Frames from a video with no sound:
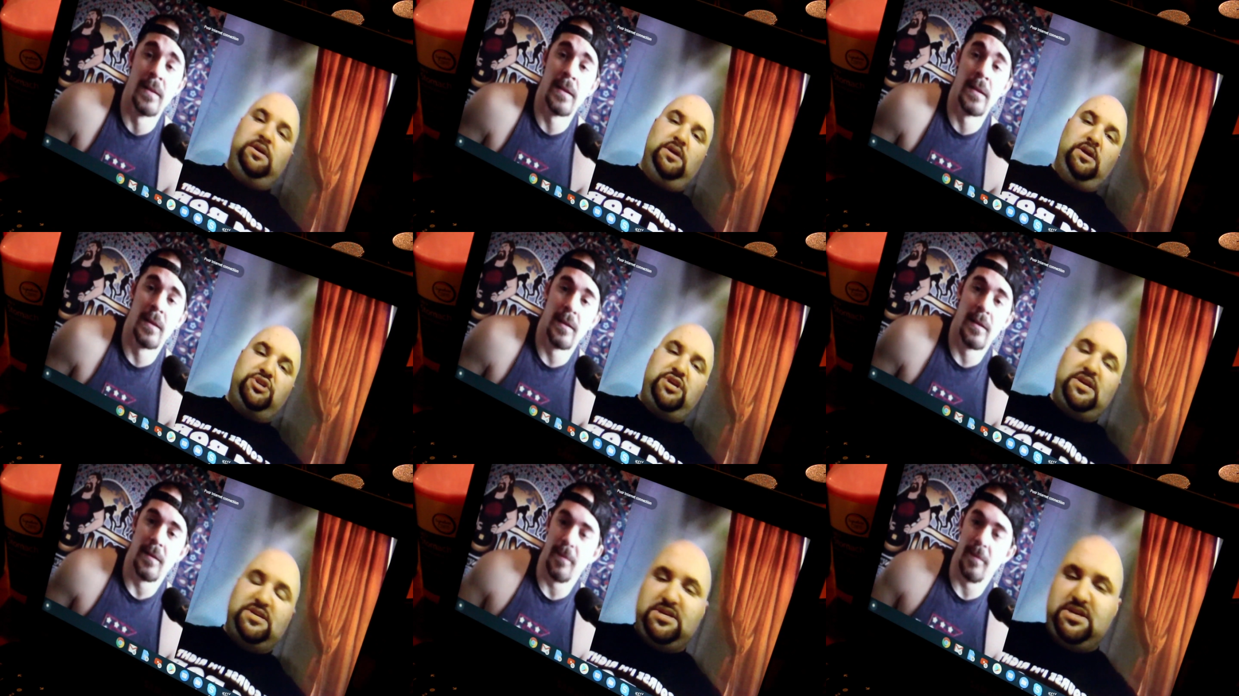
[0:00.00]

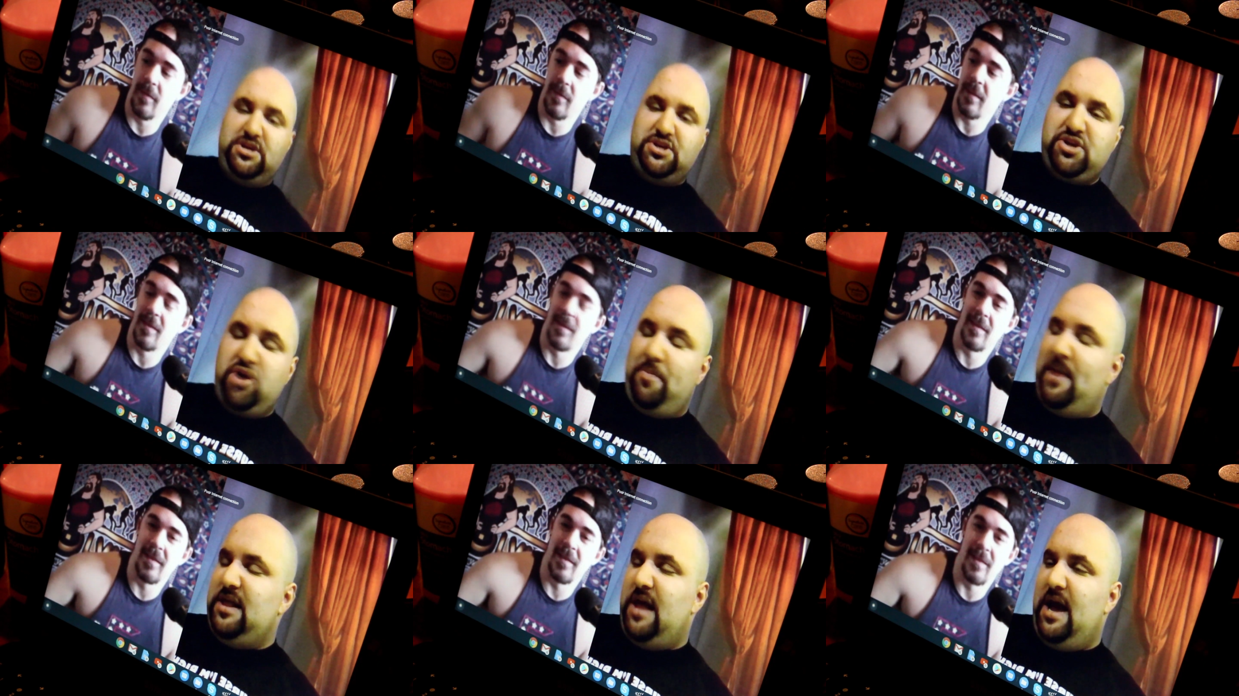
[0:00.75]
Speaker 1: Jesus, you stole
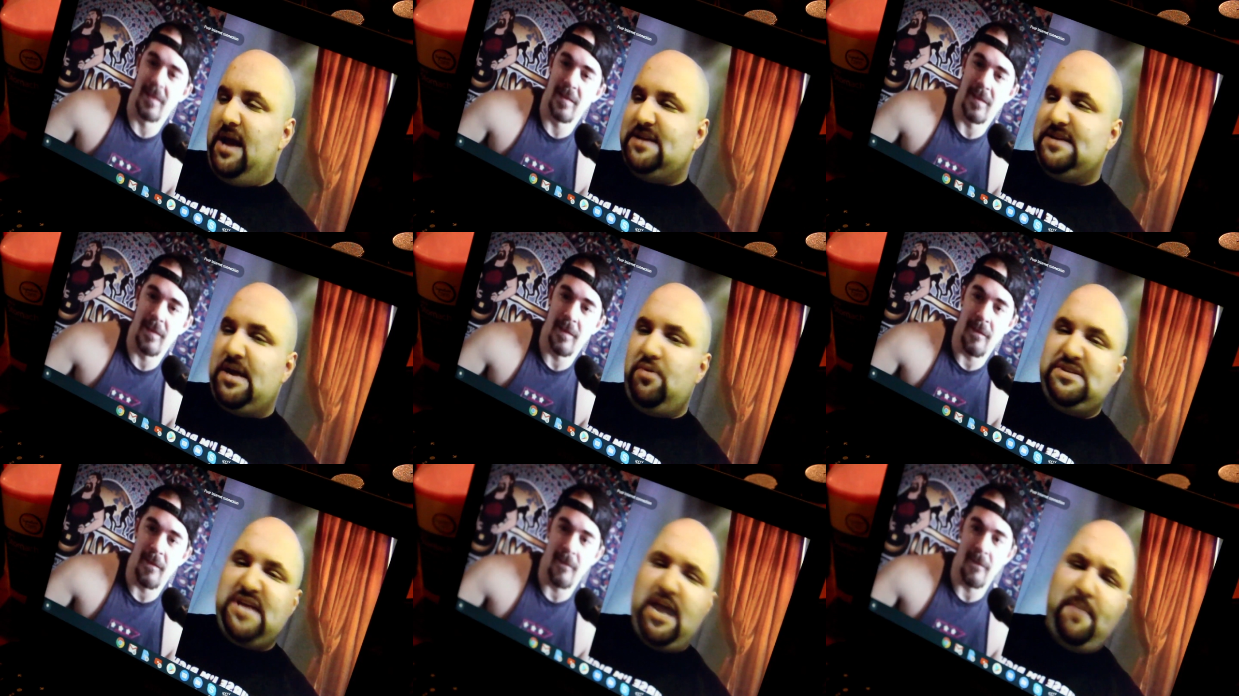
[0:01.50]
my line because I
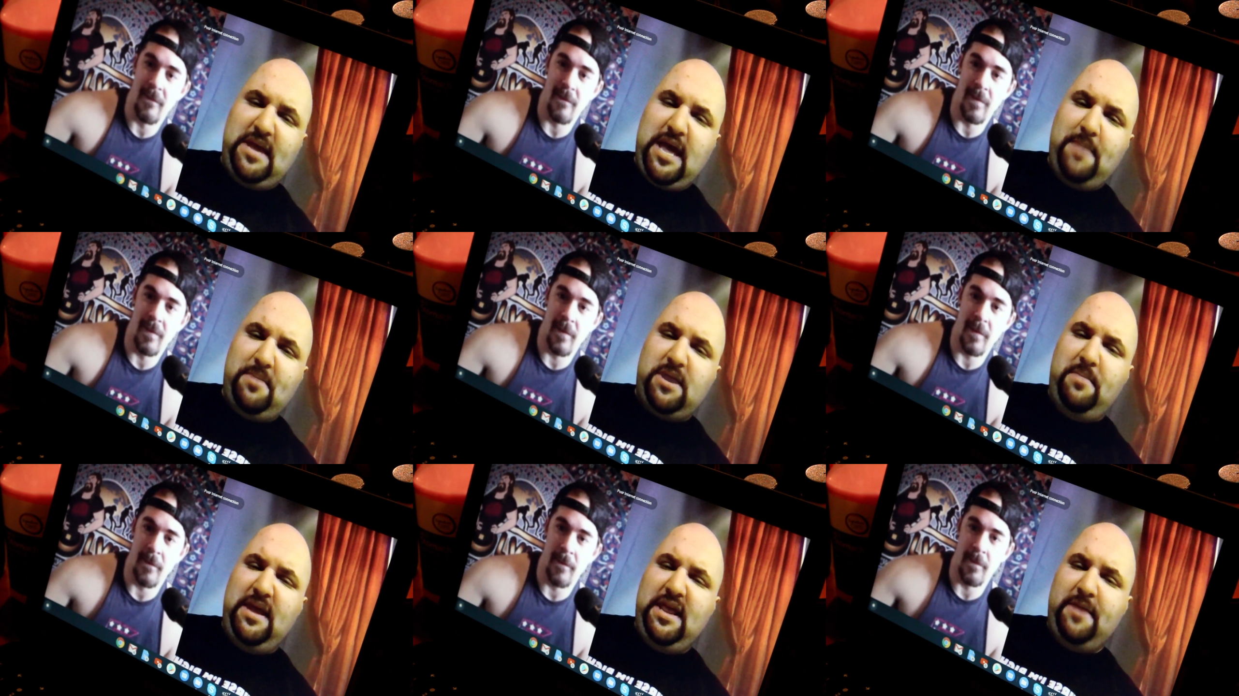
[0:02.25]
always say I became a
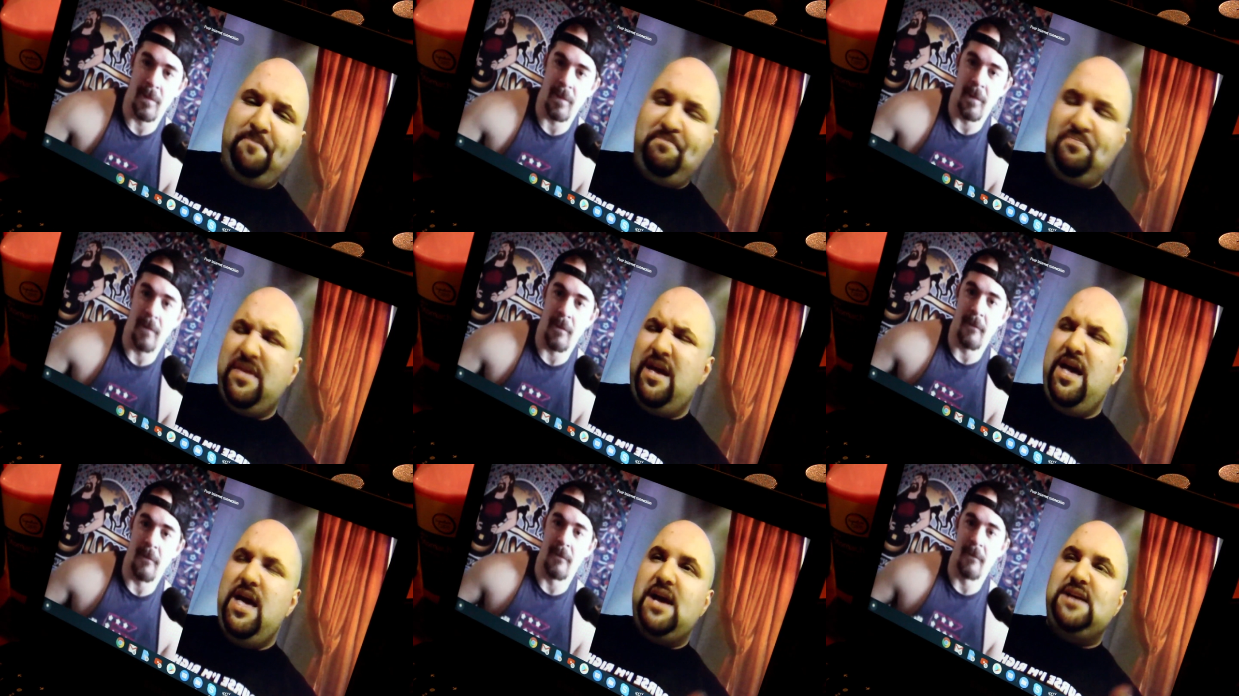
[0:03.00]
comedian
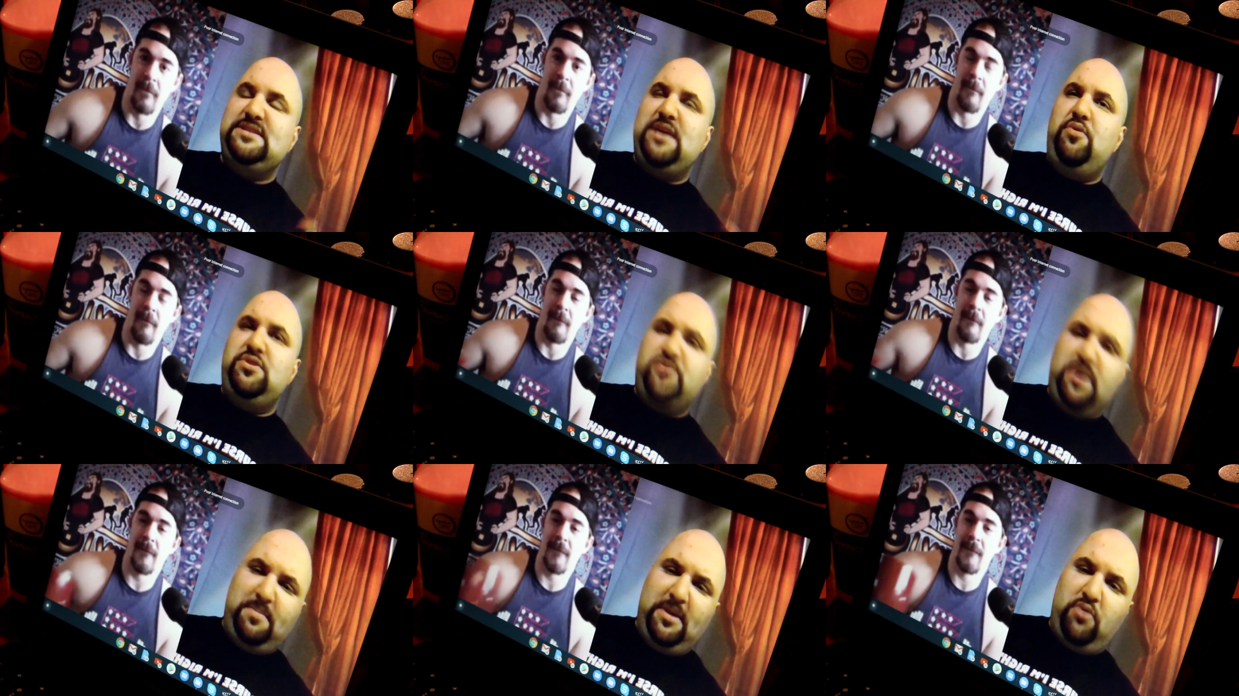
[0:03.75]
because I always
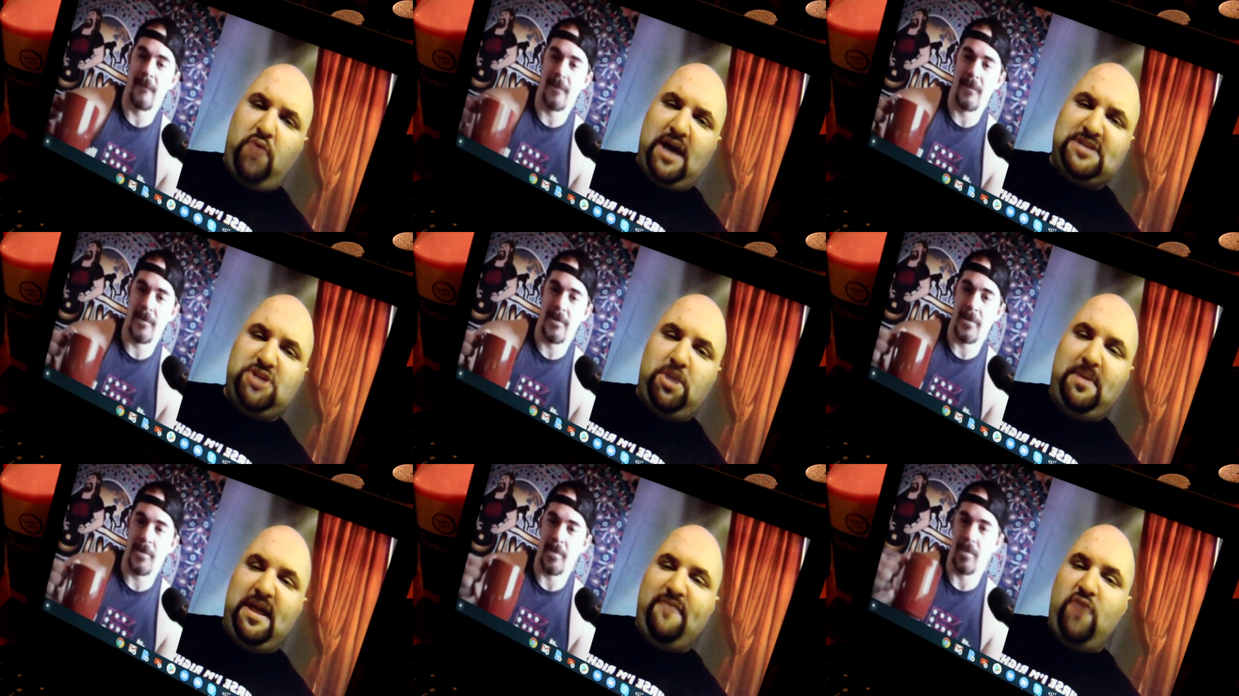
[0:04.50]
wanted to be a rock star,
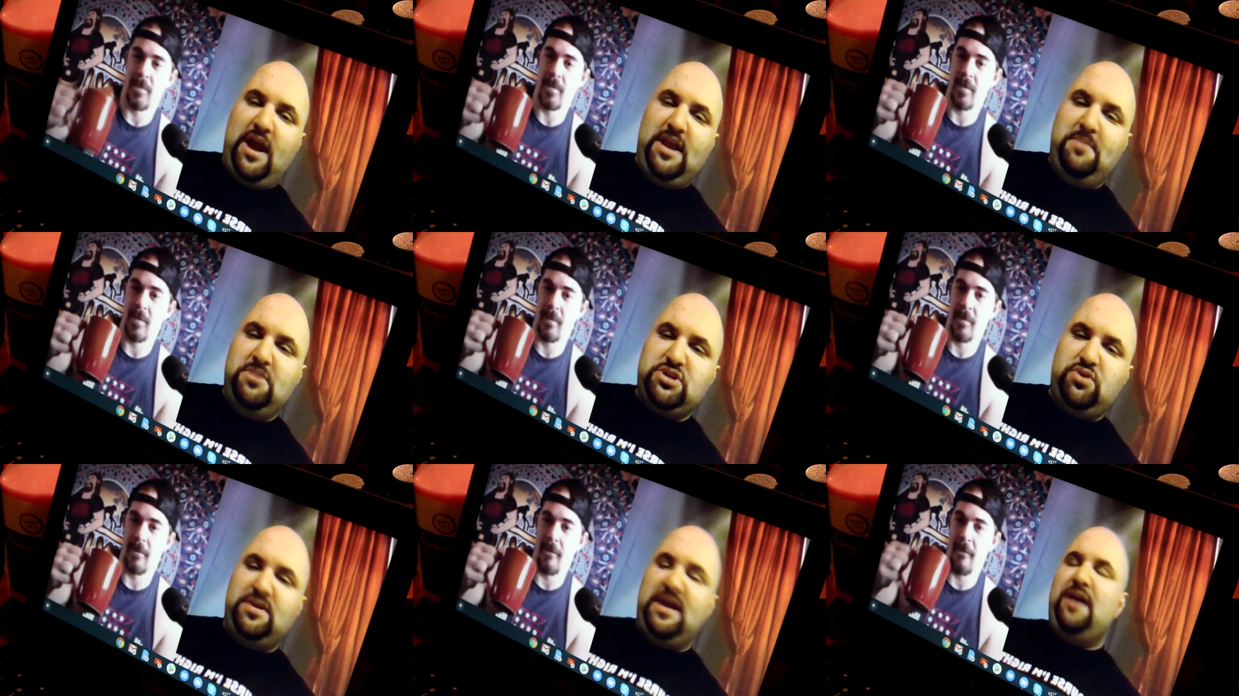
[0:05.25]
but never had any
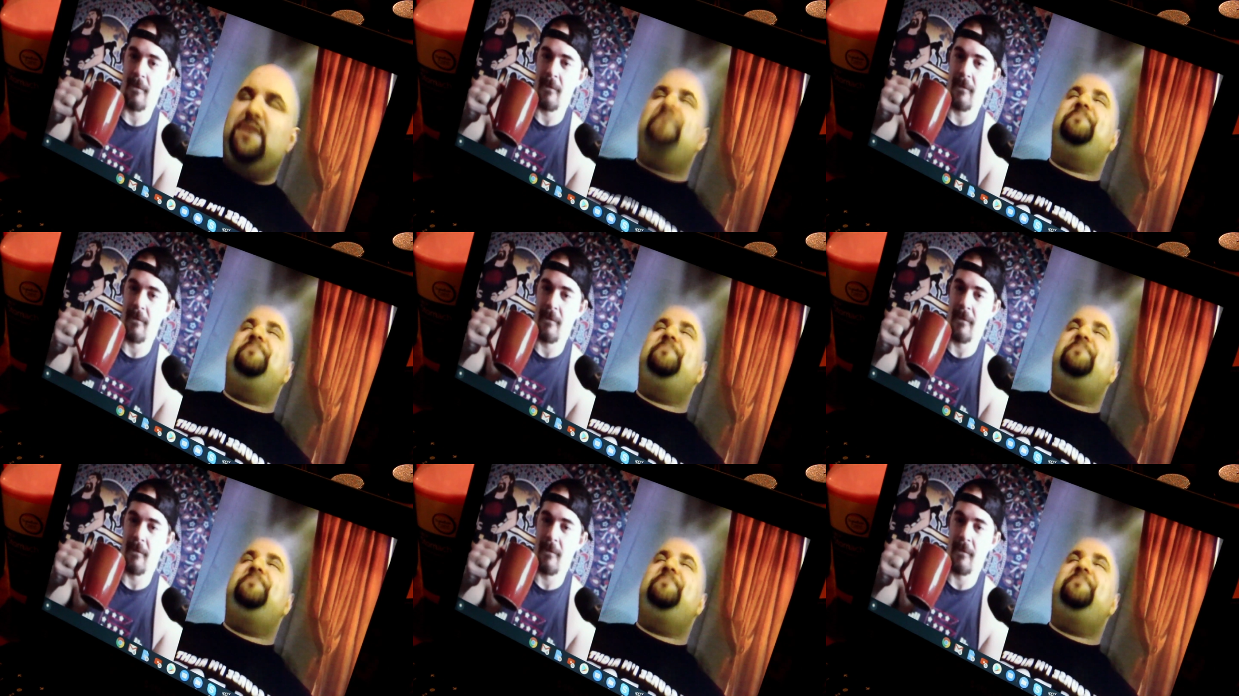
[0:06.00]
musical talent.